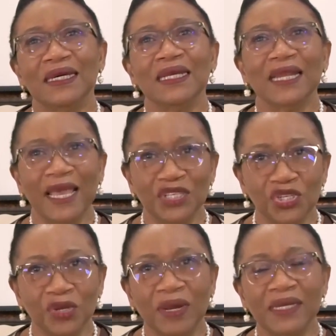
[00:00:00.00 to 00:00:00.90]
a
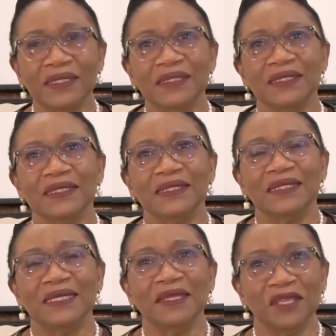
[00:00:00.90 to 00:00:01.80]
lecturer
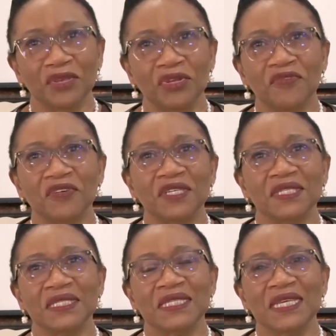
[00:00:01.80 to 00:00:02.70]
in the
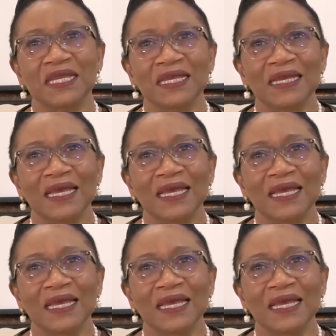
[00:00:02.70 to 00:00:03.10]
university,